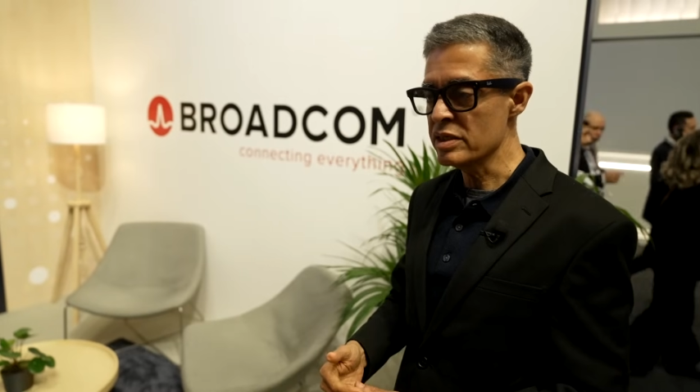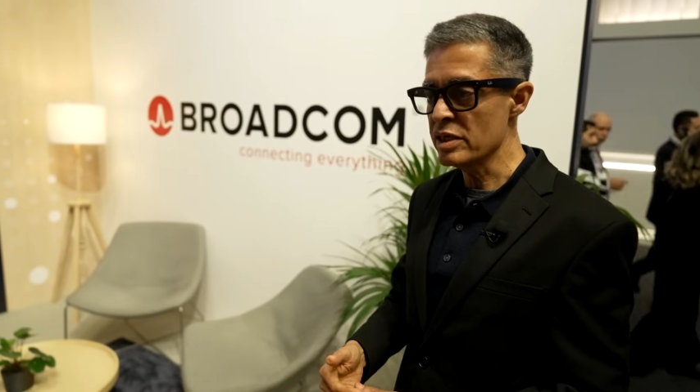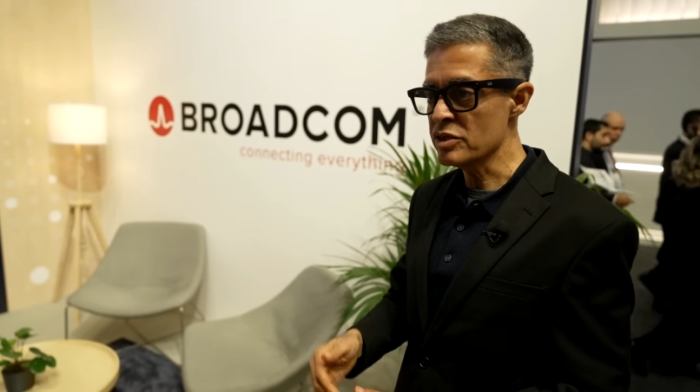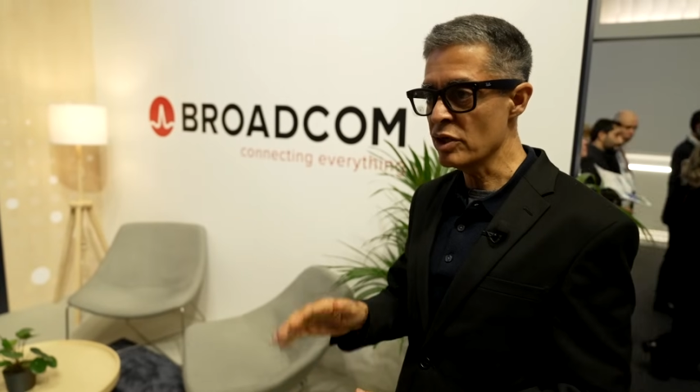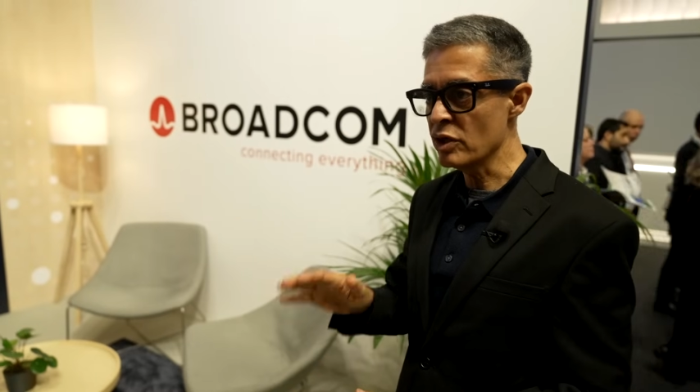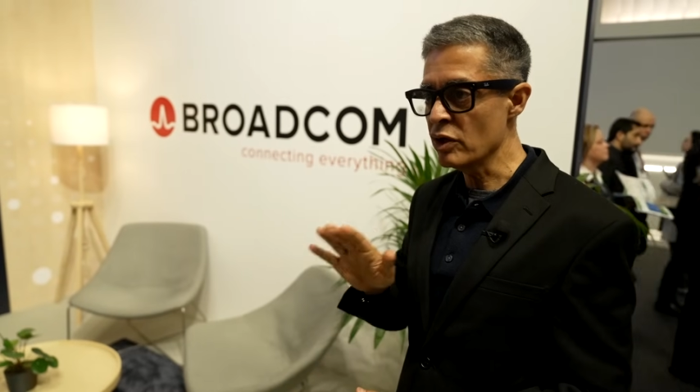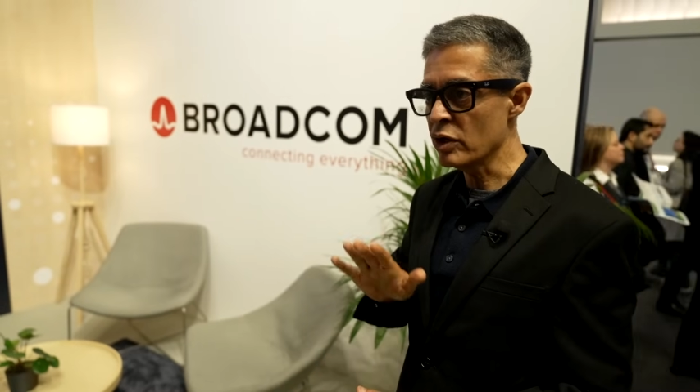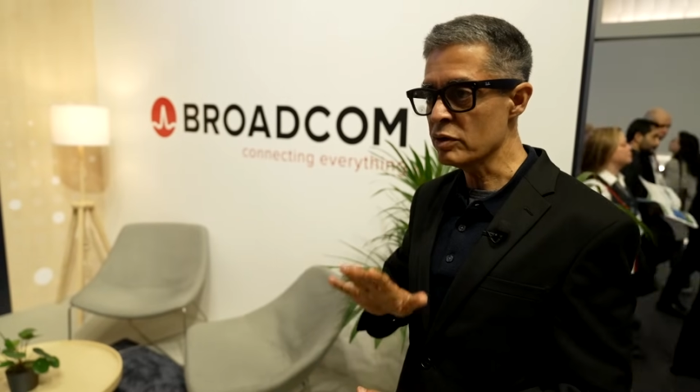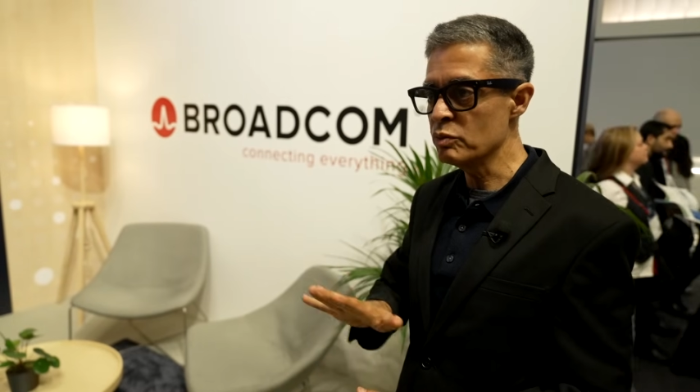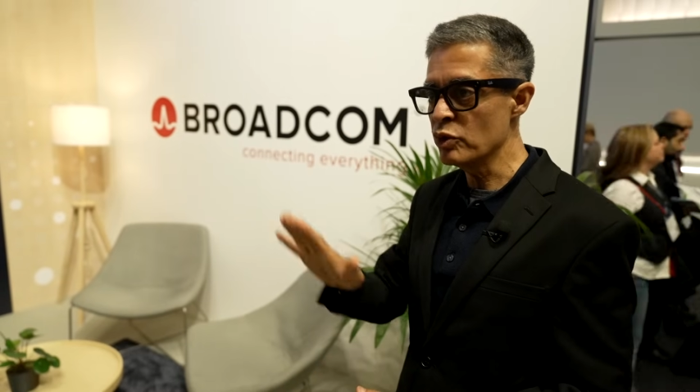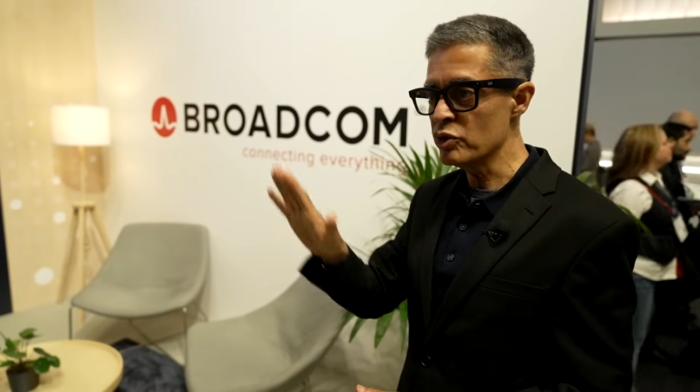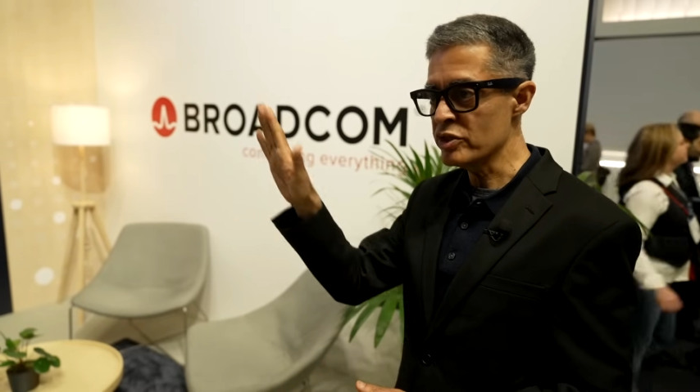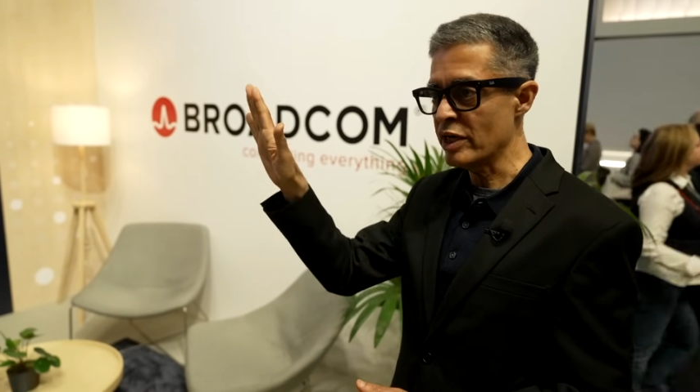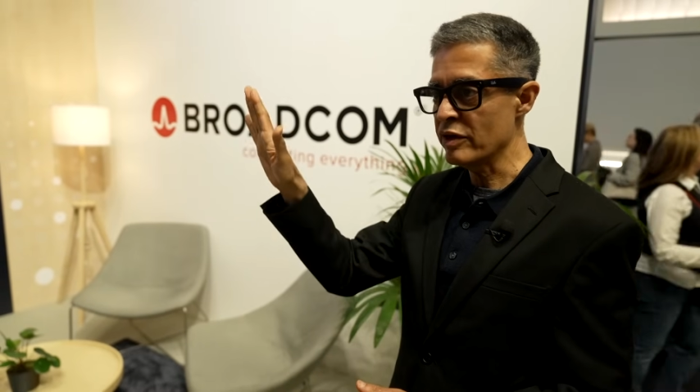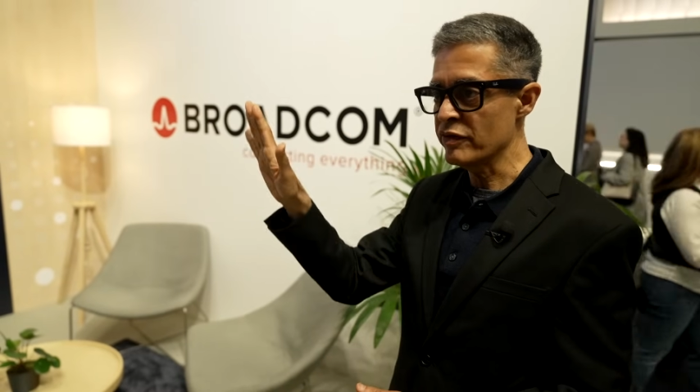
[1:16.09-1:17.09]
there's a lot
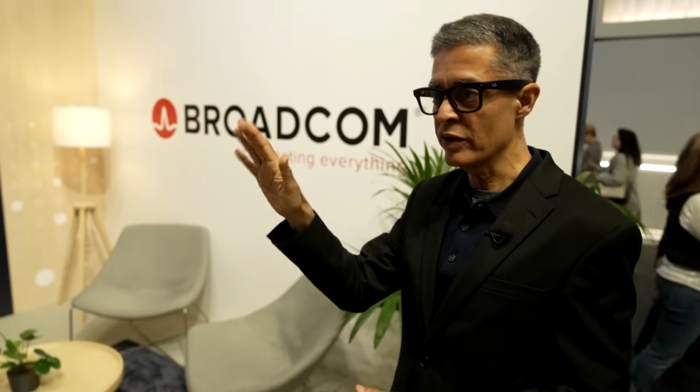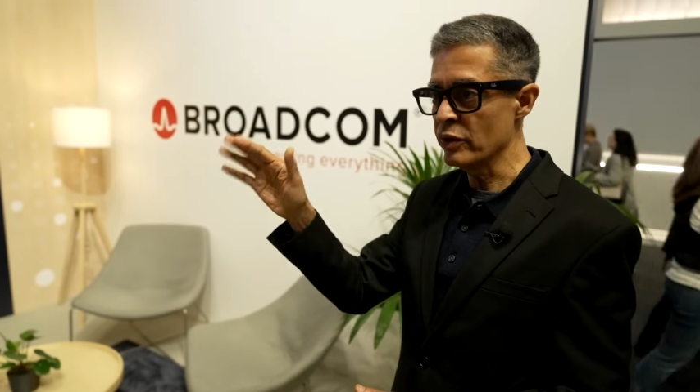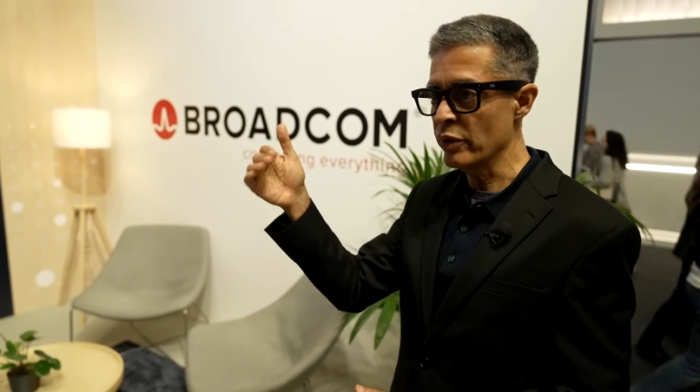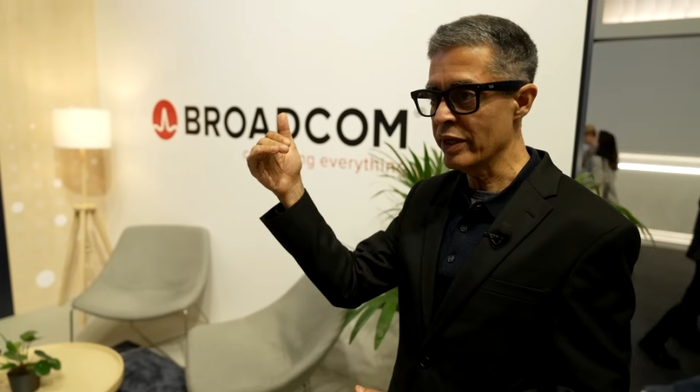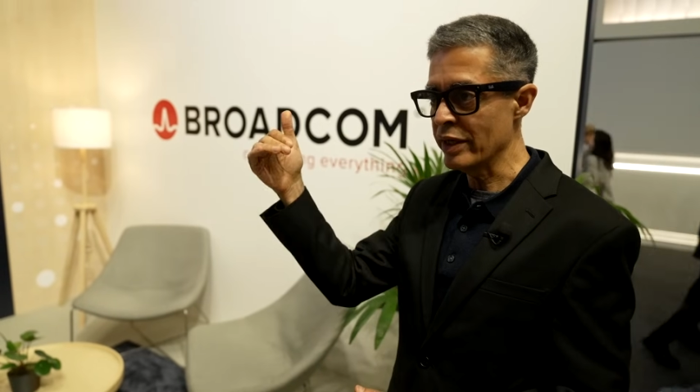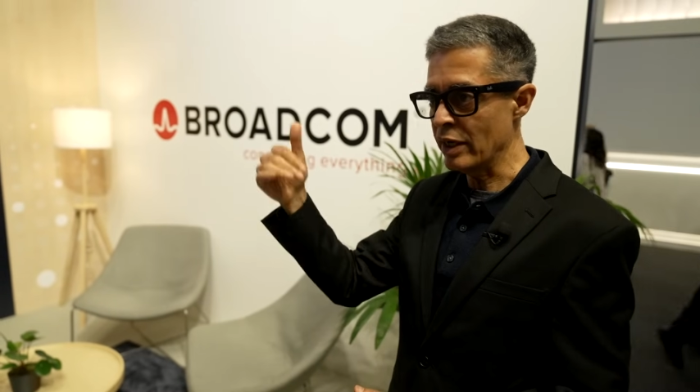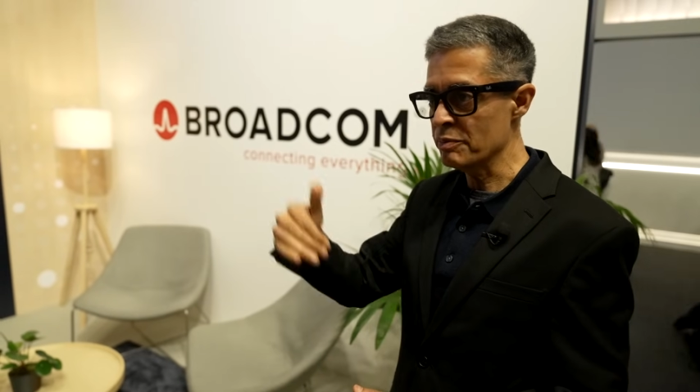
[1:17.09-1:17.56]
more traffic going